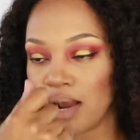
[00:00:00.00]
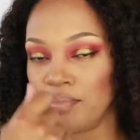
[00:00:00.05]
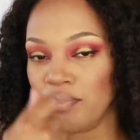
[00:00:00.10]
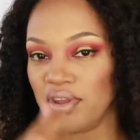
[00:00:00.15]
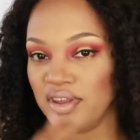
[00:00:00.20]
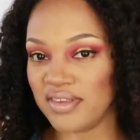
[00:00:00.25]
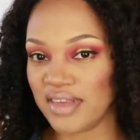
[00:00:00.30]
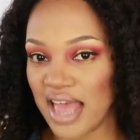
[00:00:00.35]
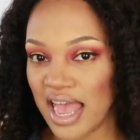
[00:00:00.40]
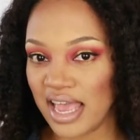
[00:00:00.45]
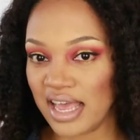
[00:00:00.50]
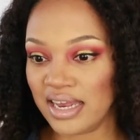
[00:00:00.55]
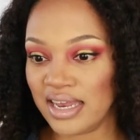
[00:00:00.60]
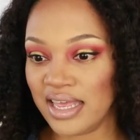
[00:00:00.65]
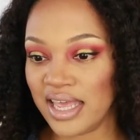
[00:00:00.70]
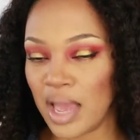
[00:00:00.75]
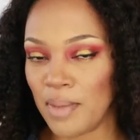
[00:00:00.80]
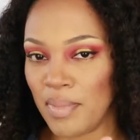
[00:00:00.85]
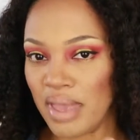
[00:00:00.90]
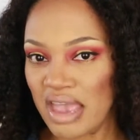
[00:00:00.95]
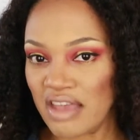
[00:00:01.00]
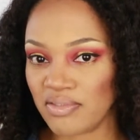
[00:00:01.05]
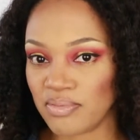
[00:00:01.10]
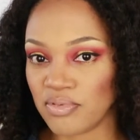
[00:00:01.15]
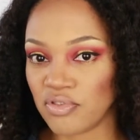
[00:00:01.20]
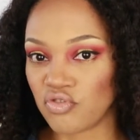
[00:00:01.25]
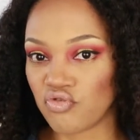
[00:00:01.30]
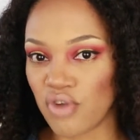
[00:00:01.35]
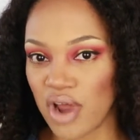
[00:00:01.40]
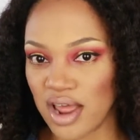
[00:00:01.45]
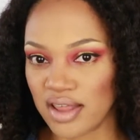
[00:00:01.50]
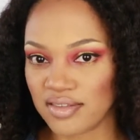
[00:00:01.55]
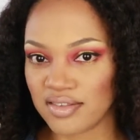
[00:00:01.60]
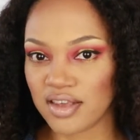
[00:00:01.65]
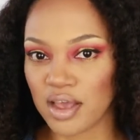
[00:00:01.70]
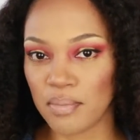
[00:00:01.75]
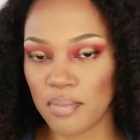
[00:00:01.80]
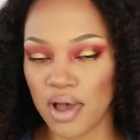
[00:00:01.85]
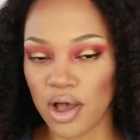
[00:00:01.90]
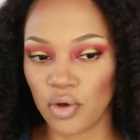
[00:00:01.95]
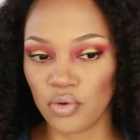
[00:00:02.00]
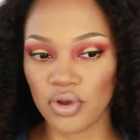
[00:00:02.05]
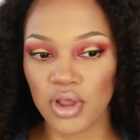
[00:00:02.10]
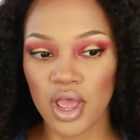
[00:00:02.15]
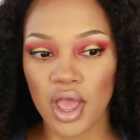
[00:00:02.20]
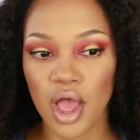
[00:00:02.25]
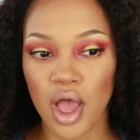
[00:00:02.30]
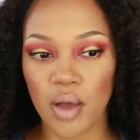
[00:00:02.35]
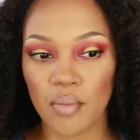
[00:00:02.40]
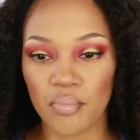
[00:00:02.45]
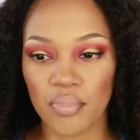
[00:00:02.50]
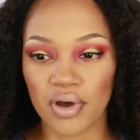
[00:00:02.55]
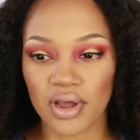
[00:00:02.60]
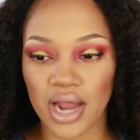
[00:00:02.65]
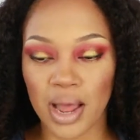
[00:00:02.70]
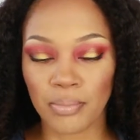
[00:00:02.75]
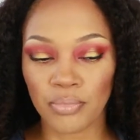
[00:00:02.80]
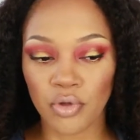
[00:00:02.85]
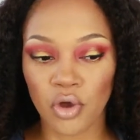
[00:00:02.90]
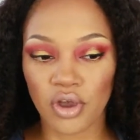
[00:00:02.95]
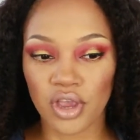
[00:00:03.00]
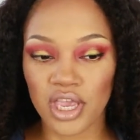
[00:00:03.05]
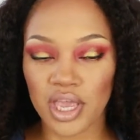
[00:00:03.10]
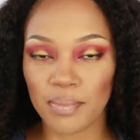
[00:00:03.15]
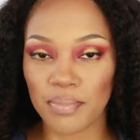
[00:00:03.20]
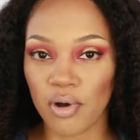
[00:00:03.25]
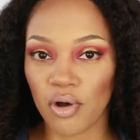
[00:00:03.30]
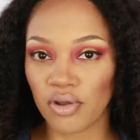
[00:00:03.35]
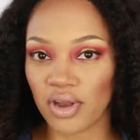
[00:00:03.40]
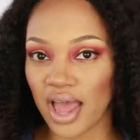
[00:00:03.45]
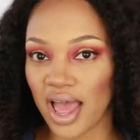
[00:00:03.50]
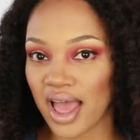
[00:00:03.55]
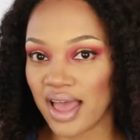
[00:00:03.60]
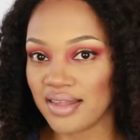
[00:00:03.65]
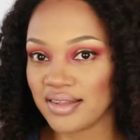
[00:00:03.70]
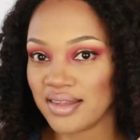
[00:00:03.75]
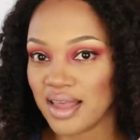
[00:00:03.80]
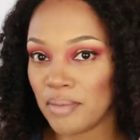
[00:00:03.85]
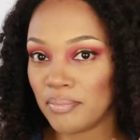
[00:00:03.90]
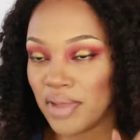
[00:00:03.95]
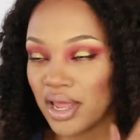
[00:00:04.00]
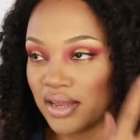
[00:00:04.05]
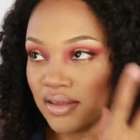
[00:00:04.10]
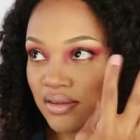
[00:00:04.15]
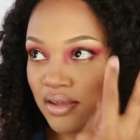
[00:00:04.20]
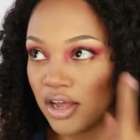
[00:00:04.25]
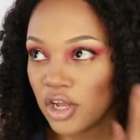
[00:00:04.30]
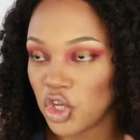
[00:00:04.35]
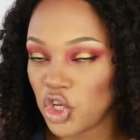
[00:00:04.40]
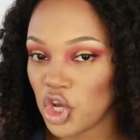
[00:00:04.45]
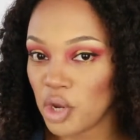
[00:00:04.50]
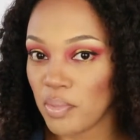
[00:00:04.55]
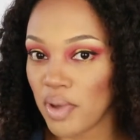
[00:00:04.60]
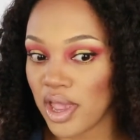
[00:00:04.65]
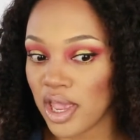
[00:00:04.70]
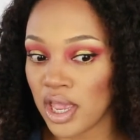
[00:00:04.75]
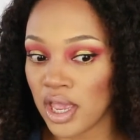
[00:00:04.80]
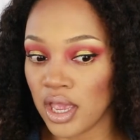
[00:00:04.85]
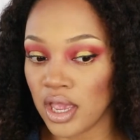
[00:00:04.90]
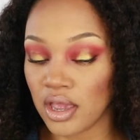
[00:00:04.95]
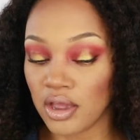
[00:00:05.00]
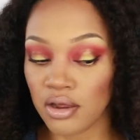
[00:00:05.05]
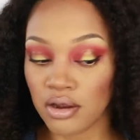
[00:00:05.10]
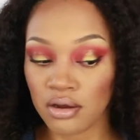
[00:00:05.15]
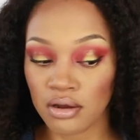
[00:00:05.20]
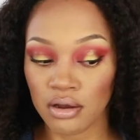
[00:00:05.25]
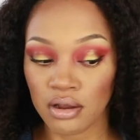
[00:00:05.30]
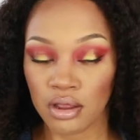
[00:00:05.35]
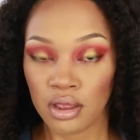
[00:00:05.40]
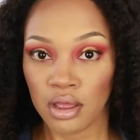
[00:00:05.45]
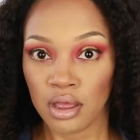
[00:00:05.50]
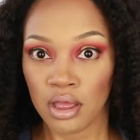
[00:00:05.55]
and I'm detangling, I may have some strands come out, but I'm talking about as I'm like touching my hair,